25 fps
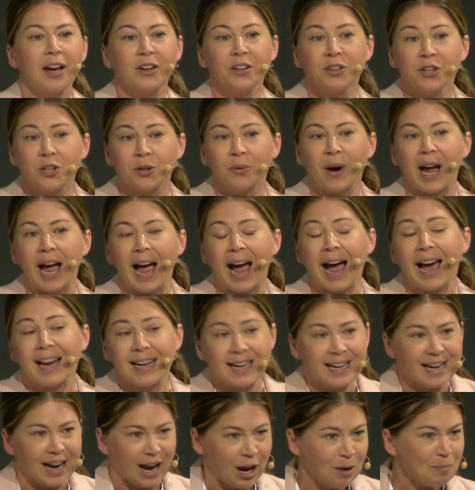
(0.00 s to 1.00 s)
you know
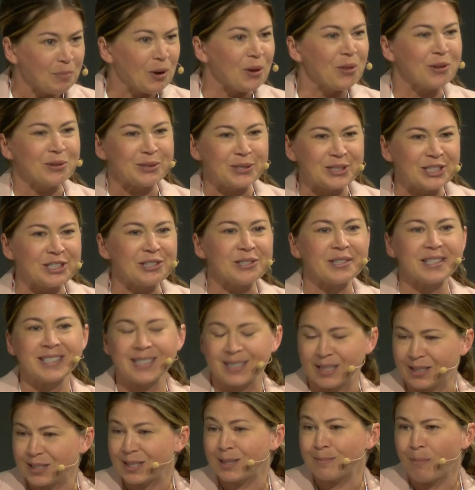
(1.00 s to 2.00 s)
adding up although still
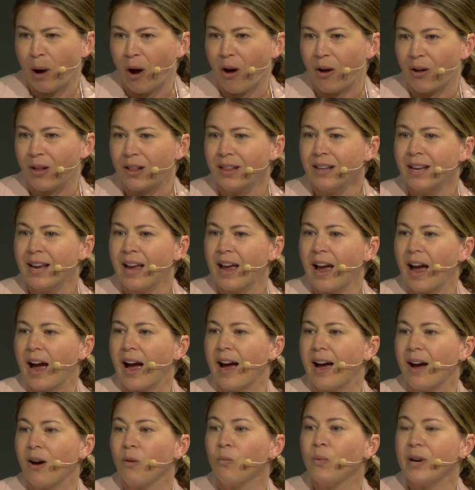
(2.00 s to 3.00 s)
small uh,